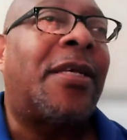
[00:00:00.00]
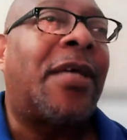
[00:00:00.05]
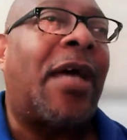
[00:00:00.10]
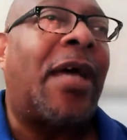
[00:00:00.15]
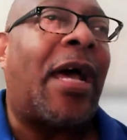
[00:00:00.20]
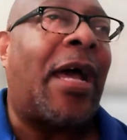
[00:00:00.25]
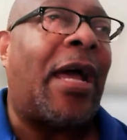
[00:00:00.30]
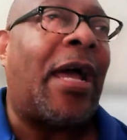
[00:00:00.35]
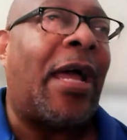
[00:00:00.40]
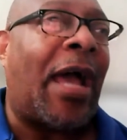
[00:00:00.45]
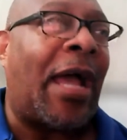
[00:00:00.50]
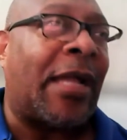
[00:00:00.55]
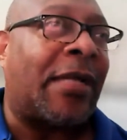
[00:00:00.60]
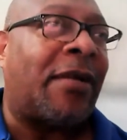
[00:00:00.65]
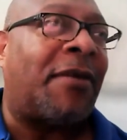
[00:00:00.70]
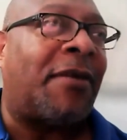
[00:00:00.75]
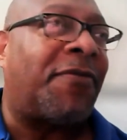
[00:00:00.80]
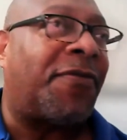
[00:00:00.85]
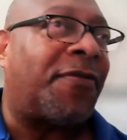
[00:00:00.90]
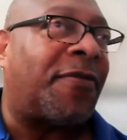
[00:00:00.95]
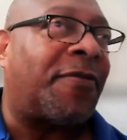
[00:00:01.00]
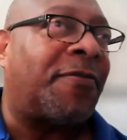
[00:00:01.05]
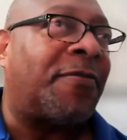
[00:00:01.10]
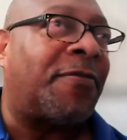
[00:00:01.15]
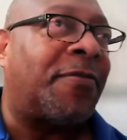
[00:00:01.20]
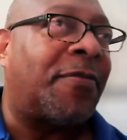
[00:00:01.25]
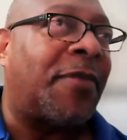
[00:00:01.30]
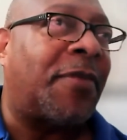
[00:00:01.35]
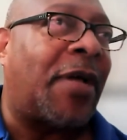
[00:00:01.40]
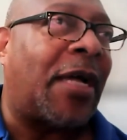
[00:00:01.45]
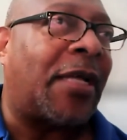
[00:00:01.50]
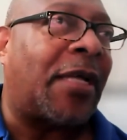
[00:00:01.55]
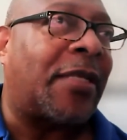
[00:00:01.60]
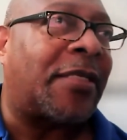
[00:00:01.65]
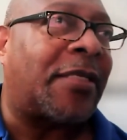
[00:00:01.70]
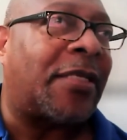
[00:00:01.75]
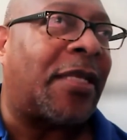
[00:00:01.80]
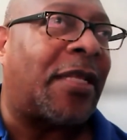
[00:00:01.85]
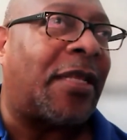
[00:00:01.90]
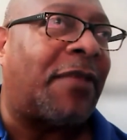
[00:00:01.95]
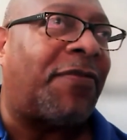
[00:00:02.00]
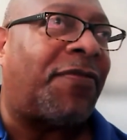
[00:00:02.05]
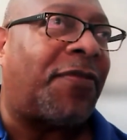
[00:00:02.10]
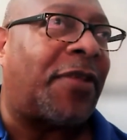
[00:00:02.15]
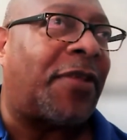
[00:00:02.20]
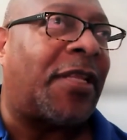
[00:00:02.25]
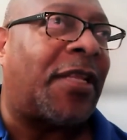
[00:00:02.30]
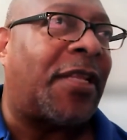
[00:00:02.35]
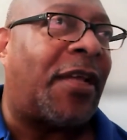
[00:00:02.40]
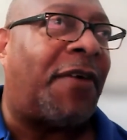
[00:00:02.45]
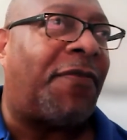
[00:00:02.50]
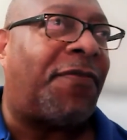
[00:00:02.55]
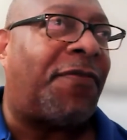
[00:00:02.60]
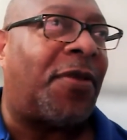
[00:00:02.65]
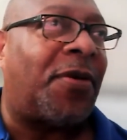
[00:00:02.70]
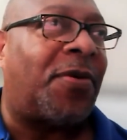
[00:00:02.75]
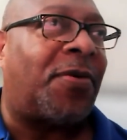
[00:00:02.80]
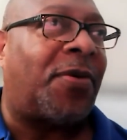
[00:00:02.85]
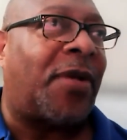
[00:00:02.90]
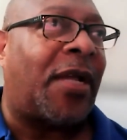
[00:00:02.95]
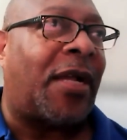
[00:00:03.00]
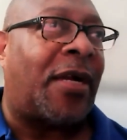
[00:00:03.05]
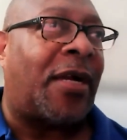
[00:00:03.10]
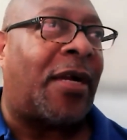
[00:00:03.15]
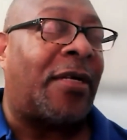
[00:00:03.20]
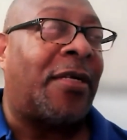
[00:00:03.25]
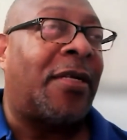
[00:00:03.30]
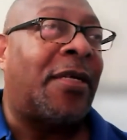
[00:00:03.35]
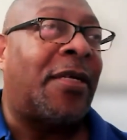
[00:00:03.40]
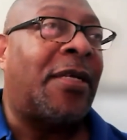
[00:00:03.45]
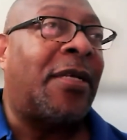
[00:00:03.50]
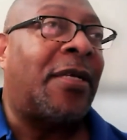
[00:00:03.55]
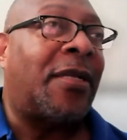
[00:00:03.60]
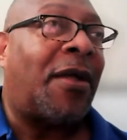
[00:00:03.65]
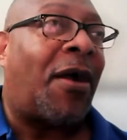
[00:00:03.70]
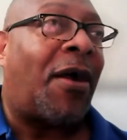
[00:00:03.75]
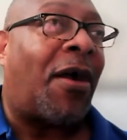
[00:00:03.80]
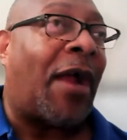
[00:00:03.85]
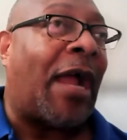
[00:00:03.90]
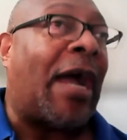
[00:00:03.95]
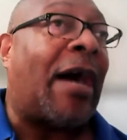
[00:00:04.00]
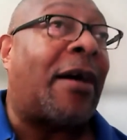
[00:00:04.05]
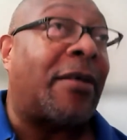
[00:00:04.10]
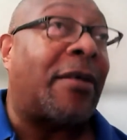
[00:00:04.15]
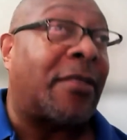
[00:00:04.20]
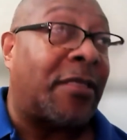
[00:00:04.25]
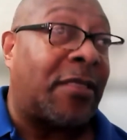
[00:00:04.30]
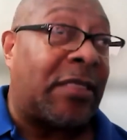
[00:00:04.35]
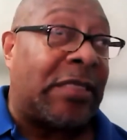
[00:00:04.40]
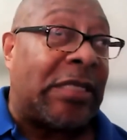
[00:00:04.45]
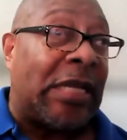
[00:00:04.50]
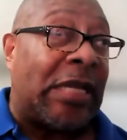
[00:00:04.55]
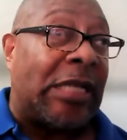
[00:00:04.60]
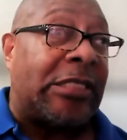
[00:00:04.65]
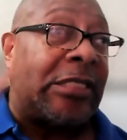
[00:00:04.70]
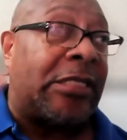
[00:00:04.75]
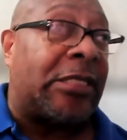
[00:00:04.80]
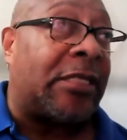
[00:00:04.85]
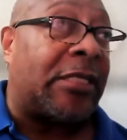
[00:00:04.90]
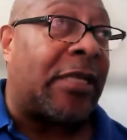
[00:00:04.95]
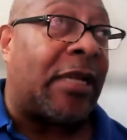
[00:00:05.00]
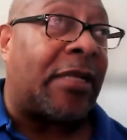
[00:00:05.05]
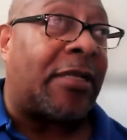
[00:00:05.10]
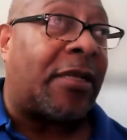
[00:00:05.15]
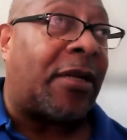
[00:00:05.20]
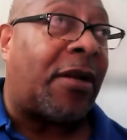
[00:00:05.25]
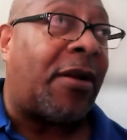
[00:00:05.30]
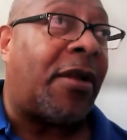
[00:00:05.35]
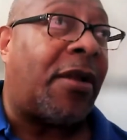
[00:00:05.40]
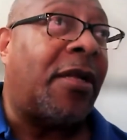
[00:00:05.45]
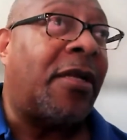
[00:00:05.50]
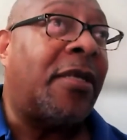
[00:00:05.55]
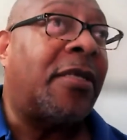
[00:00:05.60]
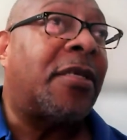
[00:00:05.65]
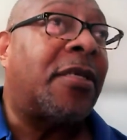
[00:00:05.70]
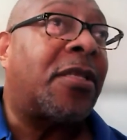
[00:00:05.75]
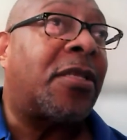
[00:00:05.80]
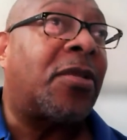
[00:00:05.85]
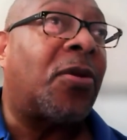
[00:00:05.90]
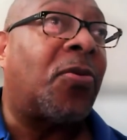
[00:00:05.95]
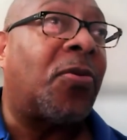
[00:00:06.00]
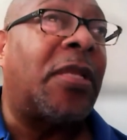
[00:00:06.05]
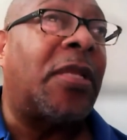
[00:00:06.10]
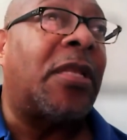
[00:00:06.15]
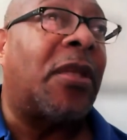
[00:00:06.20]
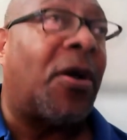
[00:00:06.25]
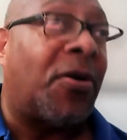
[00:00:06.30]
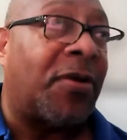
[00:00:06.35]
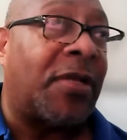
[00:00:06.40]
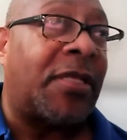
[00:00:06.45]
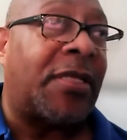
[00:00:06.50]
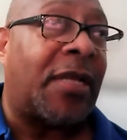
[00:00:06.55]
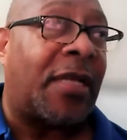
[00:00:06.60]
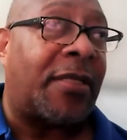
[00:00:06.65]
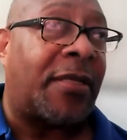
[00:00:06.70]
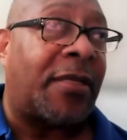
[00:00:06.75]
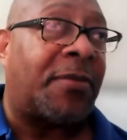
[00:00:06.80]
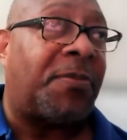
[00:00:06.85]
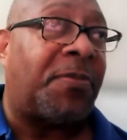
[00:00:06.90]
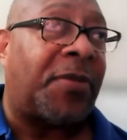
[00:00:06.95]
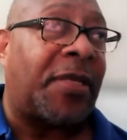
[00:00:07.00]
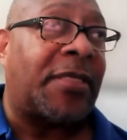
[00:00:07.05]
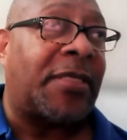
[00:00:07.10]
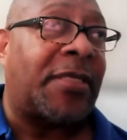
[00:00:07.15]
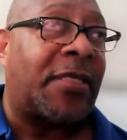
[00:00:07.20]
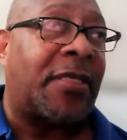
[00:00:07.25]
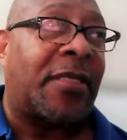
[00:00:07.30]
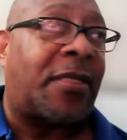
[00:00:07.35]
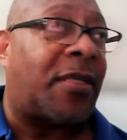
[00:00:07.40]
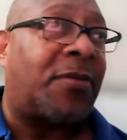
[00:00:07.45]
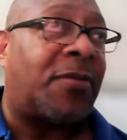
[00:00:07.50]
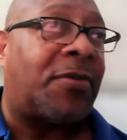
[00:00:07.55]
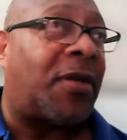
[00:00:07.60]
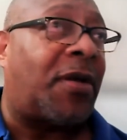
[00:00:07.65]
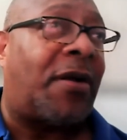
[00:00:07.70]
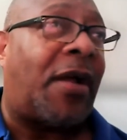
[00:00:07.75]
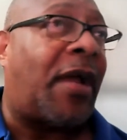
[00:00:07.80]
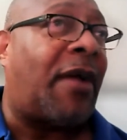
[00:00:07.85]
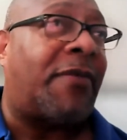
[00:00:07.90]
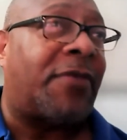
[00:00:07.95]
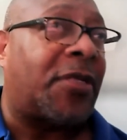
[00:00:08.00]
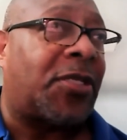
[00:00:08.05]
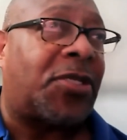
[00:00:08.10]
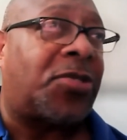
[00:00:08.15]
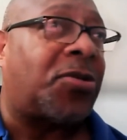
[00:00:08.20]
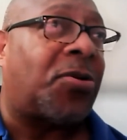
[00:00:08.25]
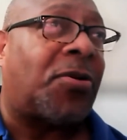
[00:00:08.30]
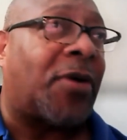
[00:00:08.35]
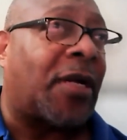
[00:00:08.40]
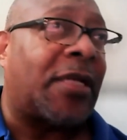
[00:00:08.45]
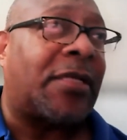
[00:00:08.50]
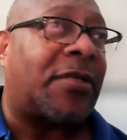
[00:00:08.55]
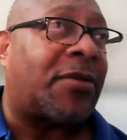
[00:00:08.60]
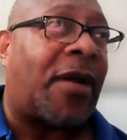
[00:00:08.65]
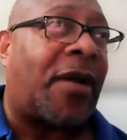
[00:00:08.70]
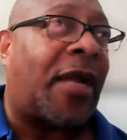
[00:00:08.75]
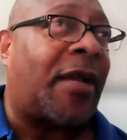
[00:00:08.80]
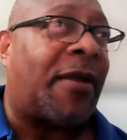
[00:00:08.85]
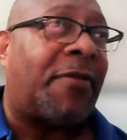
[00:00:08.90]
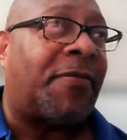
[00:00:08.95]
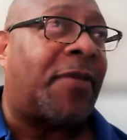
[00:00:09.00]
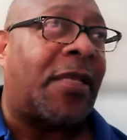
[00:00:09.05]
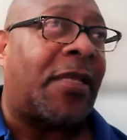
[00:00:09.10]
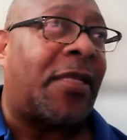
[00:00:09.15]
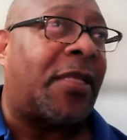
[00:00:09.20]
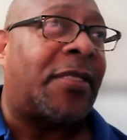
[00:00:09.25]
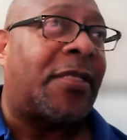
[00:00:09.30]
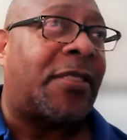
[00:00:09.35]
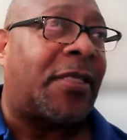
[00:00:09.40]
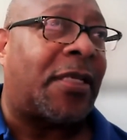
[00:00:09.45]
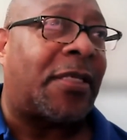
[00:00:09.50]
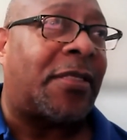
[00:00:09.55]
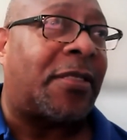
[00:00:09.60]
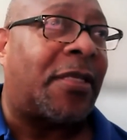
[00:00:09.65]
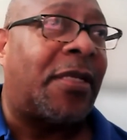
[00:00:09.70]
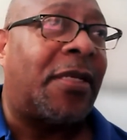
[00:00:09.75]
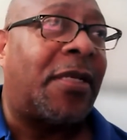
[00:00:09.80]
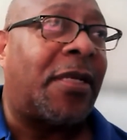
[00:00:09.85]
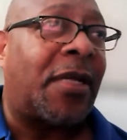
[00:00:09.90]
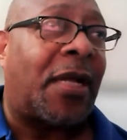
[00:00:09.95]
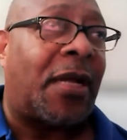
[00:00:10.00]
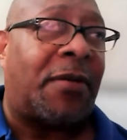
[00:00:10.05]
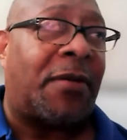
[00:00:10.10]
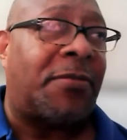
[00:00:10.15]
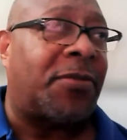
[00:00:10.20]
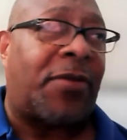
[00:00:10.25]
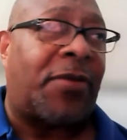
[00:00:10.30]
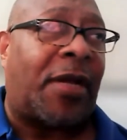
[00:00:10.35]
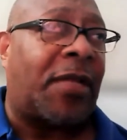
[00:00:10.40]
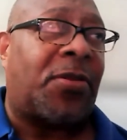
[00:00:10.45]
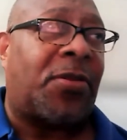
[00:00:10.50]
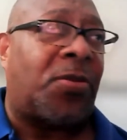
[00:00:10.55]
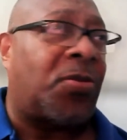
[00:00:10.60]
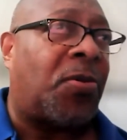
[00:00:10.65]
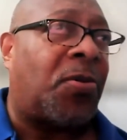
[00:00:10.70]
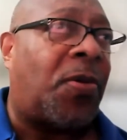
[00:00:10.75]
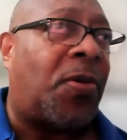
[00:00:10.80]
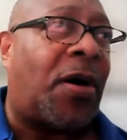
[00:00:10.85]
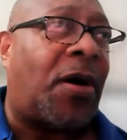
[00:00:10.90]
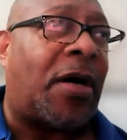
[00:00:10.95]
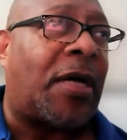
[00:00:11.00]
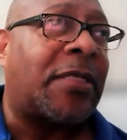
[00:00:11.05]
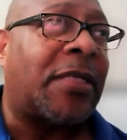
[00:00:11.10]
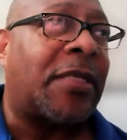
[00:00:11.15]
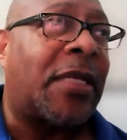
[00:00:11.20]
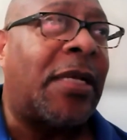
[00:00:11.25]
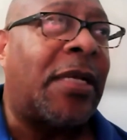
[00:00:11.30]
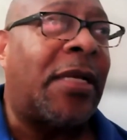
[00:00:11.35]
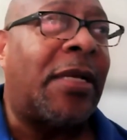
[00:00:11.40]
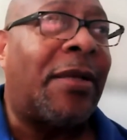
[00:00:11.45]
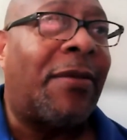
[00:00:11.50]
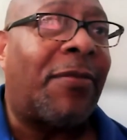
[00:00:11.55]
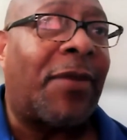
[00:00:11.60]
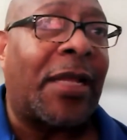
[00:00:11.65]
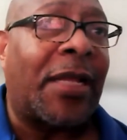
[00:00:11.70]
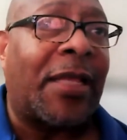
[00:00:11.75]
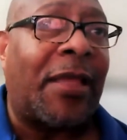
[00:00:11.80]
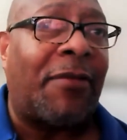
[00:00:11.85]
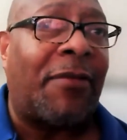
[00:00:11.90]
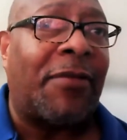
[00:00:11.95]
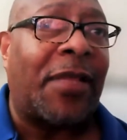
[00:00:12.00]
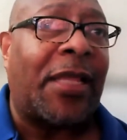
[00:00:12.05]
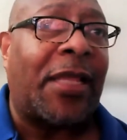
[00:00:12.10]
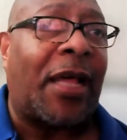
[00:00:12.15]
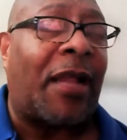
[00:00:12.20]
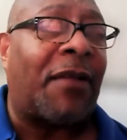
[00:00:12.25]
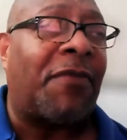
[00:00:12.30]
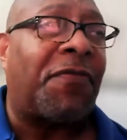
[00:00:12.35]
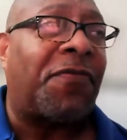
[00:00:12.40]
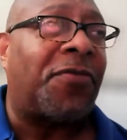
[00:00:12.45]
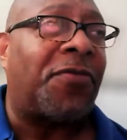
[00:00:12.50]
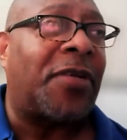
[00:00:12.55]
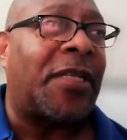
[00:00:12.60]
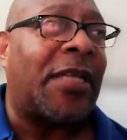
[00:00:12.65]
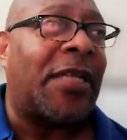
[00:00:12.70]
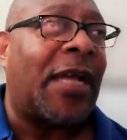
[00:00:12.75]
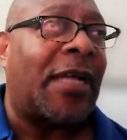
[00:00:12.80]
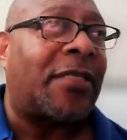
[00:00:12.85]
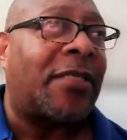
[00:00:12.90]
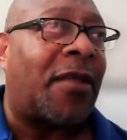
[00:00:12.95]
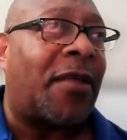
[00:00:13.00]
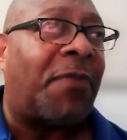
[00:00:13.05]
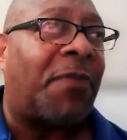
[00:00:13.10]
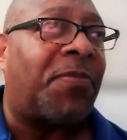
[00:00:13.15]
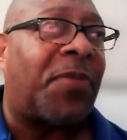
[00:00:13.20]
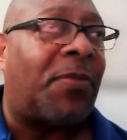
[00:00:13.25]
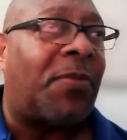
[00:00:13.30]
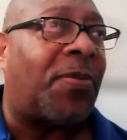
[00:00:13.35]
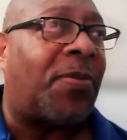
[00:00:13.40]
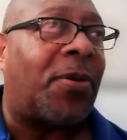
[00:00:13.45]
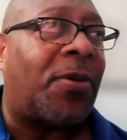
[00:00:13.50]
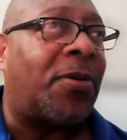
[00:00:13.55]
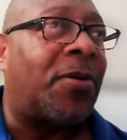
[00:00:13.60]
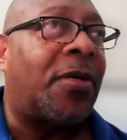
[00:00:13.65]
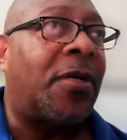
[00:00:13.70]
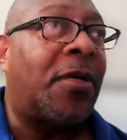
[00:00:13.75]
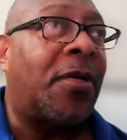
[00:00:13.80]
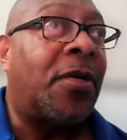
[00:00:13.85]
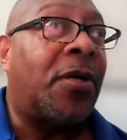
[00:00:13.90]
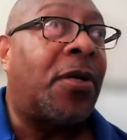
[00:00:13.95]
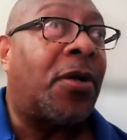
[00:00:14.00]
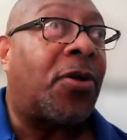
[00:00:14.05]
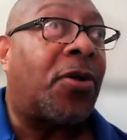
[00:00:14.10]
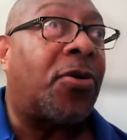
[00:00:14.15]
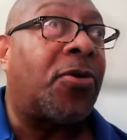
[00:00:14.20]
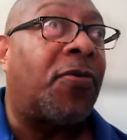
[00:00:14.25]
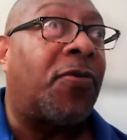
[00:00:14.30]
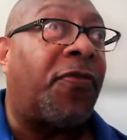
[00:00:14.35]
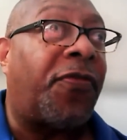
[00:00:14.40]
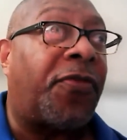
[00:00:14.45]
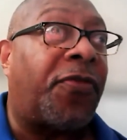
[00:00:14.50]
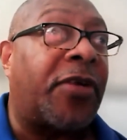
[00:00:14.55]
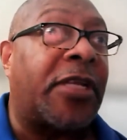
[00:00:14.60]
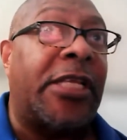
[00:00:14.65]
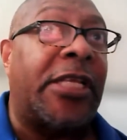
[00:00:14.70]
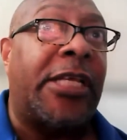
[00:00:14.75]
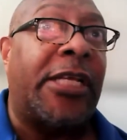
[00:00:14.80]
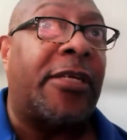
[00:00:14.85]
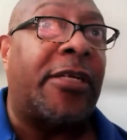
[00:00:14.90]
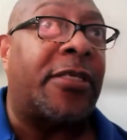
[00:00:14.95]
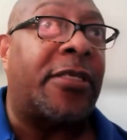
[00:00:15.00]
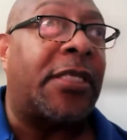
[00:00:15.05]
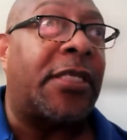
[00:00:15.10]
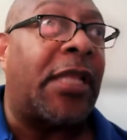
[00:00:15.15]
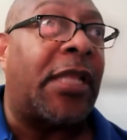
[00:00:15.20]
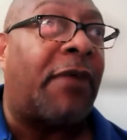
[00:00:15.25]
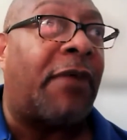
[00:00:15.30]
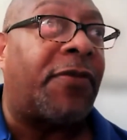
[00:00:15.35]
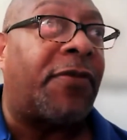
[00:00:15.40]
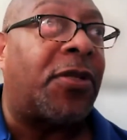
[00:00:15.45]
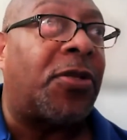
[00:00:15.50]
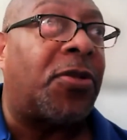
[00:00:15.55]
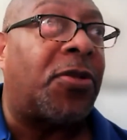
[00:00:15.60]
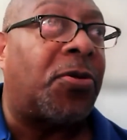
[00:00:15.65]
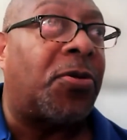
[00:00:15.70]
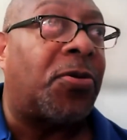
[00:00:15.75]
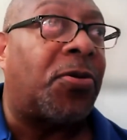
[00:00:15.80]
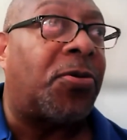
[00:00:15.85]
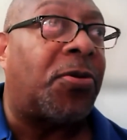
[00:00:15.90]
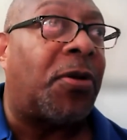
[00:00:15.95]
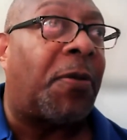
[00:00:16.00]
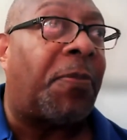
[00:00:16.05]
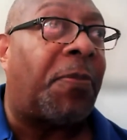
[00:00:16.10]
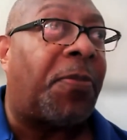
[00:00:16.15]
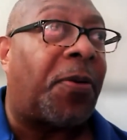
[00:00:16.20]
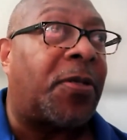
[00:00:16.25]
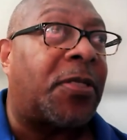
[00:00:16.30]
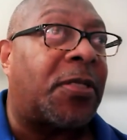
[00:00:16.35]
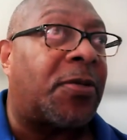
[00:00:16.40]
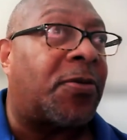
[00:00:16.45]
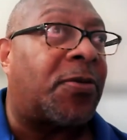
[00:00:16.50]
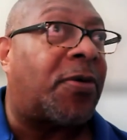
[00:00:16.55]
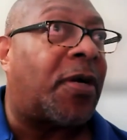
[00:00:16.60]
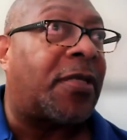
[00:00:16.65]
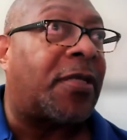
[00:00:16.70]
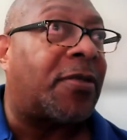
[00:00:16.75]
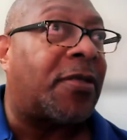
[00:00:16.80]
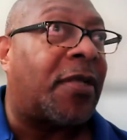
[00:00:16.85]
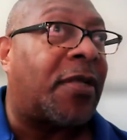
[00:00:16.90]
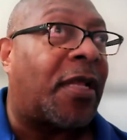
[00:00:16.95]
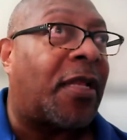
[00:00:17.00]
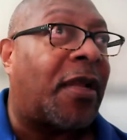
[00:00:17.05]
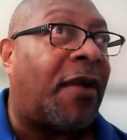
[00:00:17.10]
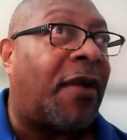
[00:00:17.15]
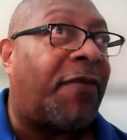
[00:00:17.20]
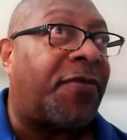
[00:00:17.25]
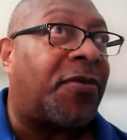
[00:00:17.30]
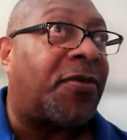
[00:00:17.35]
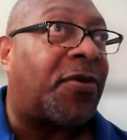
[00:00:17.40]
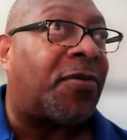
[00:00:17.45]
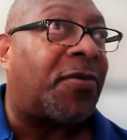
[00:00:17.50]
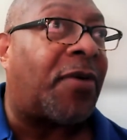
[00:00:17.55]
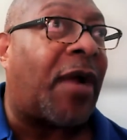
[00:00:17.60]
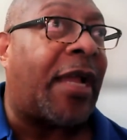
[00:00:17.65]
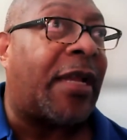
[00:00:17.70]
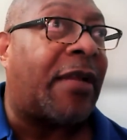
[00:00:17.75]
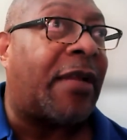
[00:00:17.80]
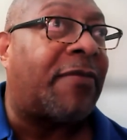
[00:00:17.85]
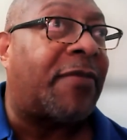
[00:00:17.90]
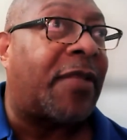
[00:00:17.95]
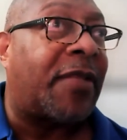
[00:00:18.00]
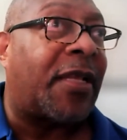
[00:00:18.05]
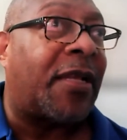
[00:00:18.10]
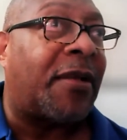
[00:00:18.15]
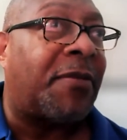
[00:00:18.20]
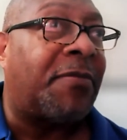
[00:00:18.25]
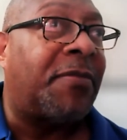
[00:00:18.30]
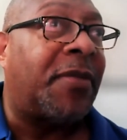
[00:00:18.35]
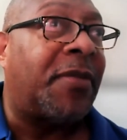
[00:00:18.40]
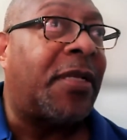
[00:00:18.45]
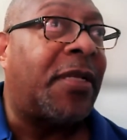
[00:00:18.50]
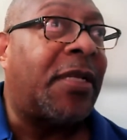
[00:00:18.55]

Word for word: I, I come from a city, Philadelphia, where our houses touch each other. So we know each other's business because we don't have a choice, right? I mean, it just comes right through the wall. When I came to California, I saw people who for years never knew who the person was on the left or right of them,